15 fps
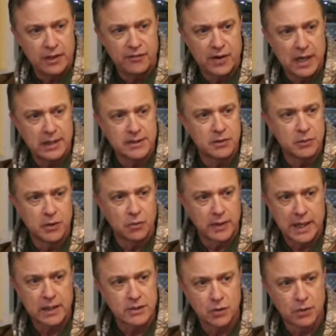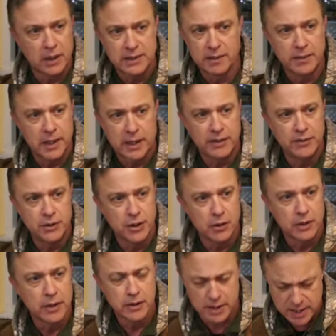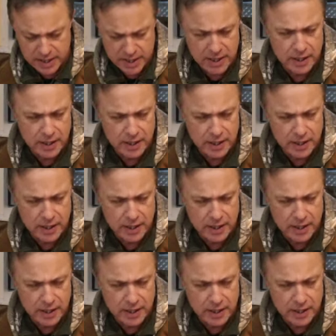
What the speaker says: He finds them with a dowsing rods. I'm not even joking. Yeah.